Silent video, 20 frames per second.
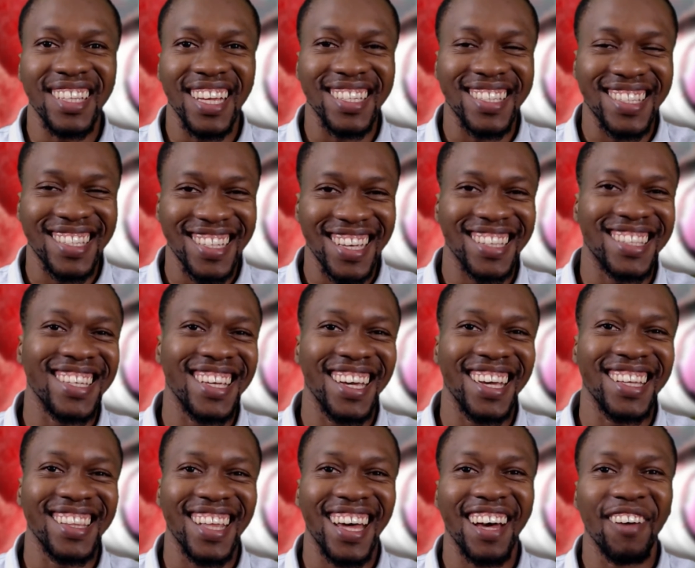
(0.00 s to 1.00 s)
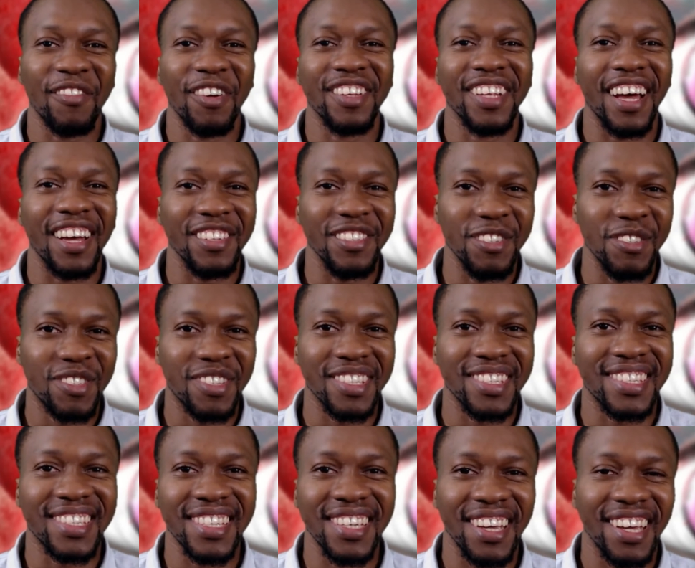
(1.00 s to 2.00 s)
a setting that we're not used to
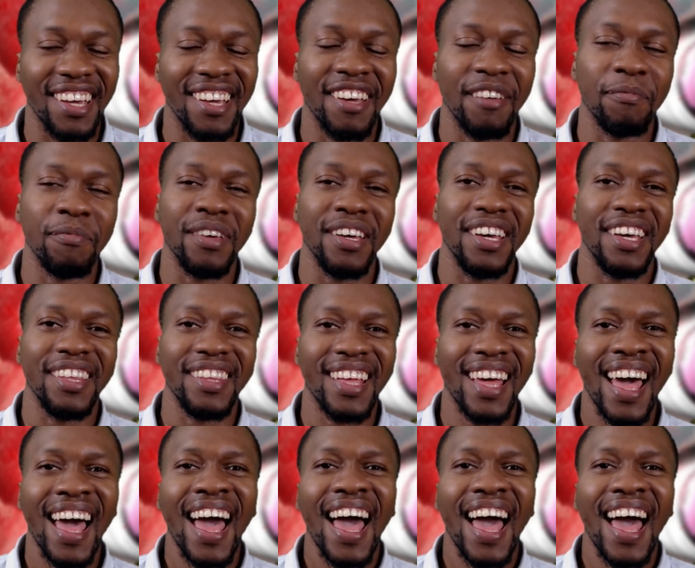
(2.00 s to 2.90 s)
seeing him in,